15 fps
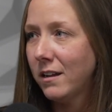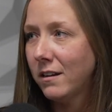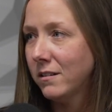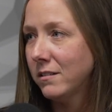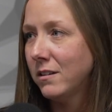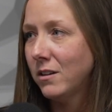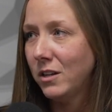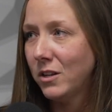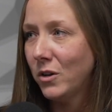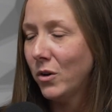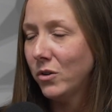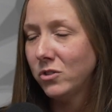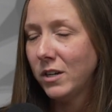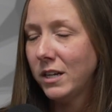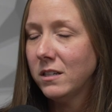or
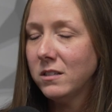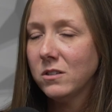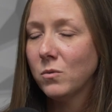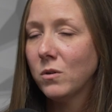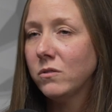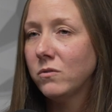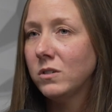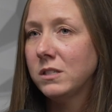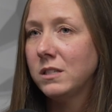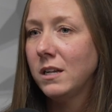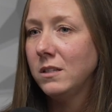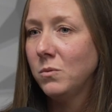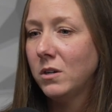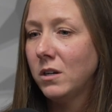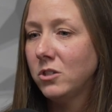go straight into the workforce,
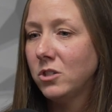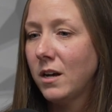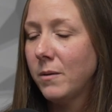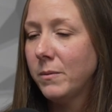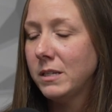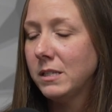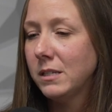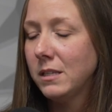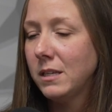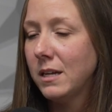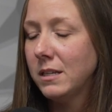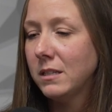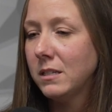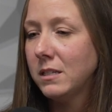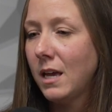that's what our job is at the
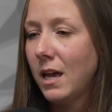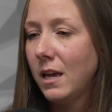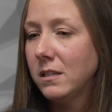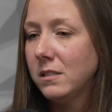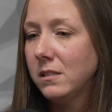end of the day.